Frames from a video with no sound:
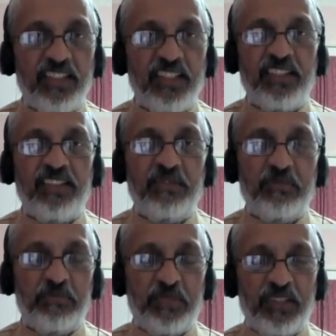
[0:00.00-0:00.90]

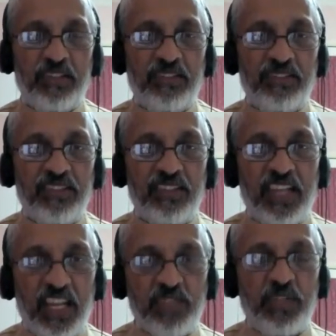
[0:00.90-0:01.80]
the
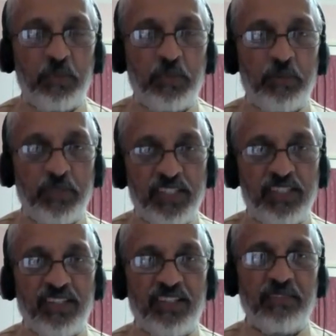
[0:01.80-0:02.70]
case for the
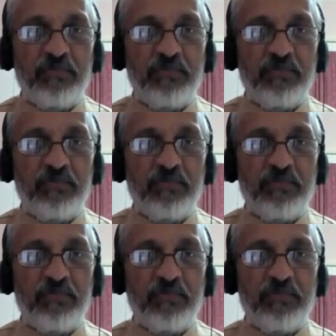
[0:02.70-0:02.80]
proposition.